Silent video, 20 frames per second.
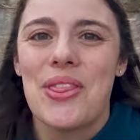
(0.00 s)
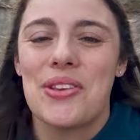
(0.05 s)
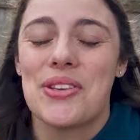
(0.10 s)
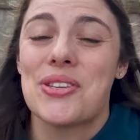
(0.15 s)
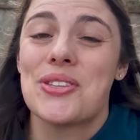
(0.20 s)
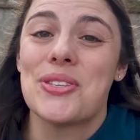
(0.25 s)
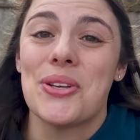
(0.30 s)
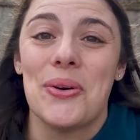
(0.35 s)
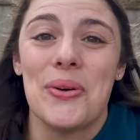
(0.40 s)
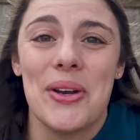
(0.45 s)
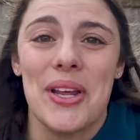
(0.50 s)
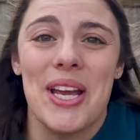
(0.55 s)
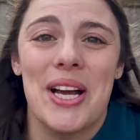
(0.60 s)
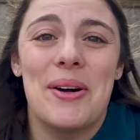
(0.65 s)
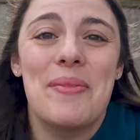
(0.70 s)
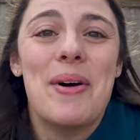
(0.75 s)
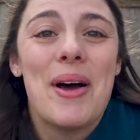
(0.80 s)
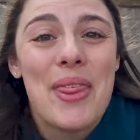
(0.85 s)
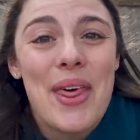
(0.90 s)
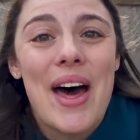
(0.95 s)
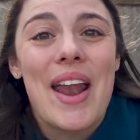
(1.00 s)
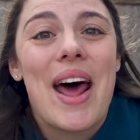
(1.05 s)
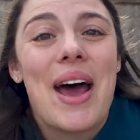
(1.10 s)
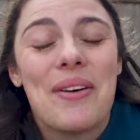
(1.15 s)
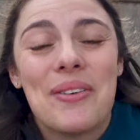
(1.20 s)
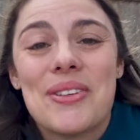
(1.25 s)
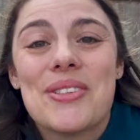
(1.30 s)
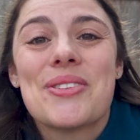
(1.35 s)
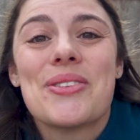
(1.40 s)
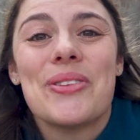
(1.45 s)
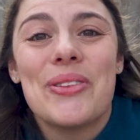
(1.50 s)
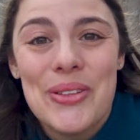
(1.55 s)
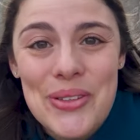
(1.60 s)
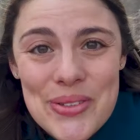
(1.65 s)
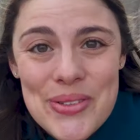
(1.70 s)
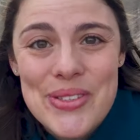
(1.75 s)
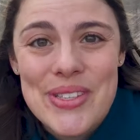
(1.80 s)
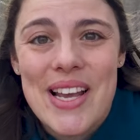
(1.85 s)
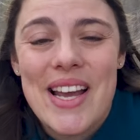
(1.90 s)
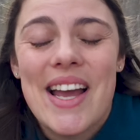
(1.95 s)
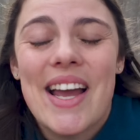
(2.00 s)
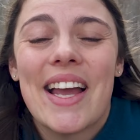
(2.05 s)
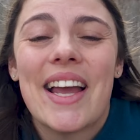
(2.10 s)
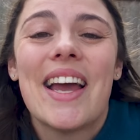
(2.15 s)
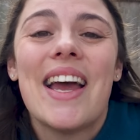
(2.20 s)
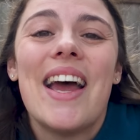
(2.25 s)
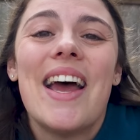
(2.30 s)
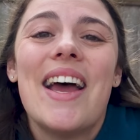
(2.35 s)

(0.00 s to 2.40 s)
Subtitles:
the sodium that I was losing.